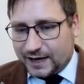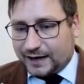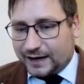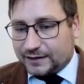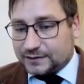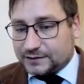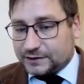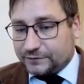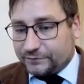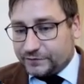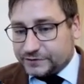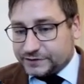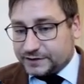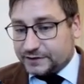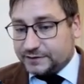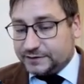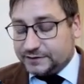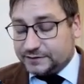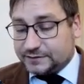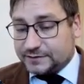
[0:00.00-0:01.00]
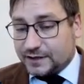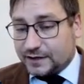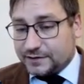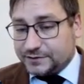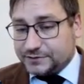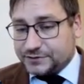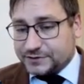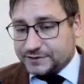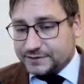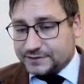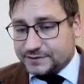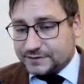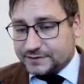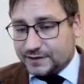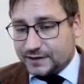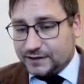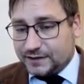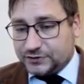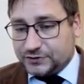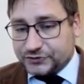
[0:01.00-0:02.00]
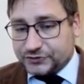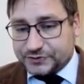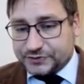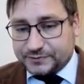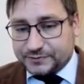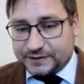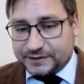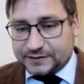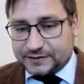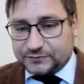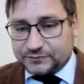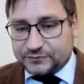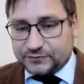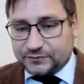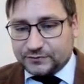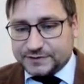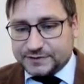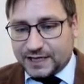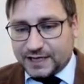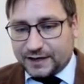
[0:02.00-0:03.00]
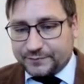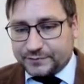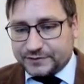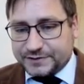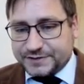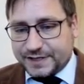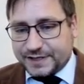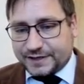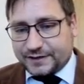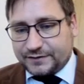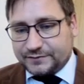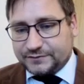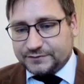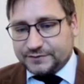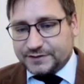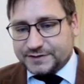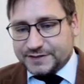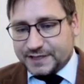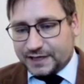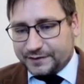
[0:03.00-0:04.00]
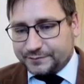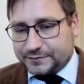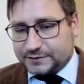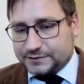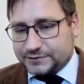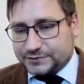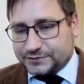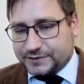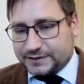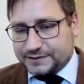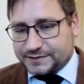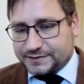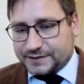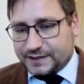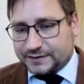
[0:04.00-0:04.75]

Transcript: artificial intelligence, the issues related to cybersecurity, cyber threats,